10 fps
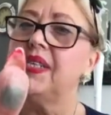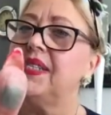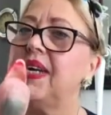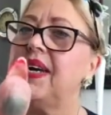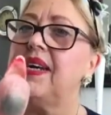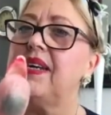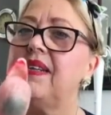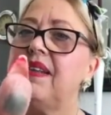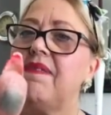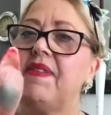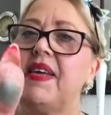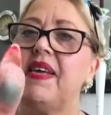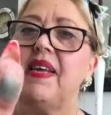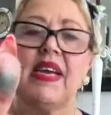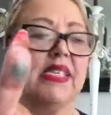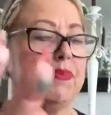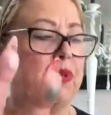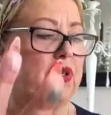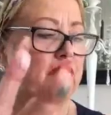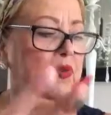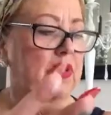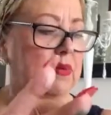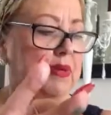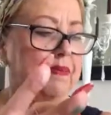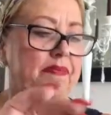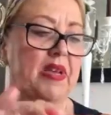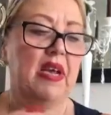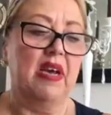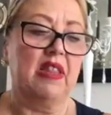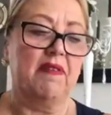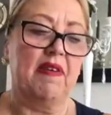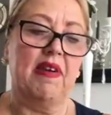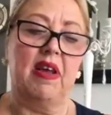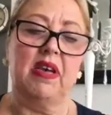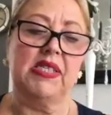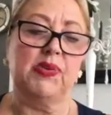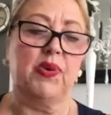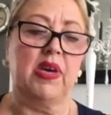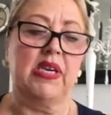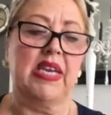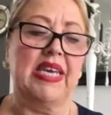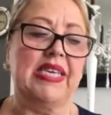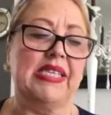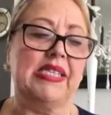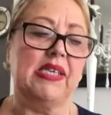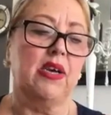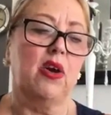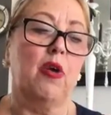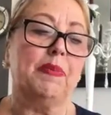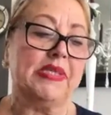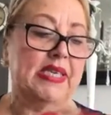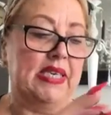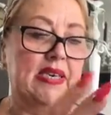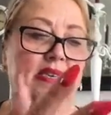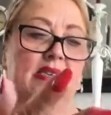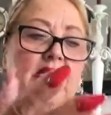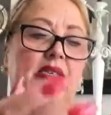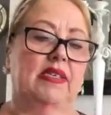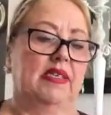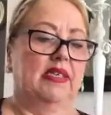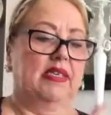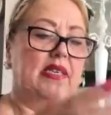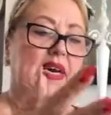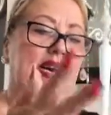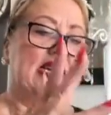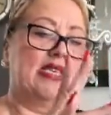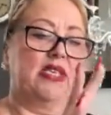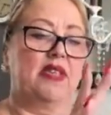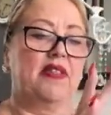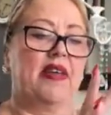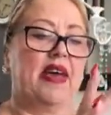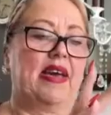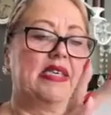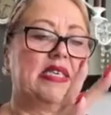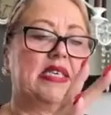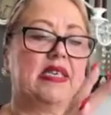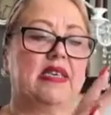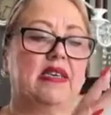Yeah, lovely. I think that's beautiful, that one. And the very last one is Obsidian, and that